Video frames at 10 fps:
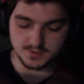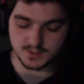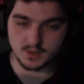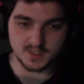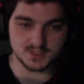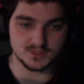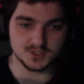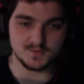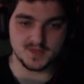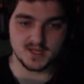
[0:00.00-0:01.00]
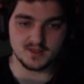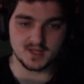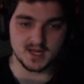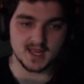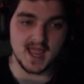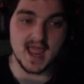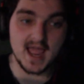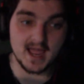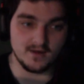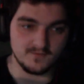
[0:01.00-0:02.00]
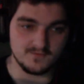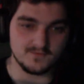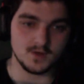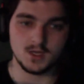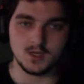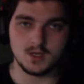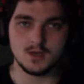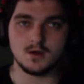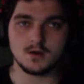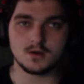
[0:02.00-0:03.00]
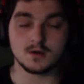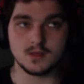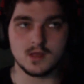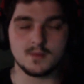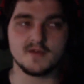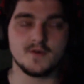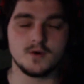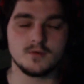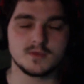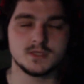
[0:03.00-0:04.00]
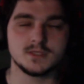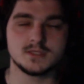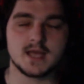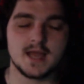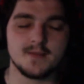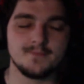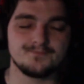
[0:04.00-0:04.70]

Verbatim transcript: all my social media that I have currently on my phone because I'm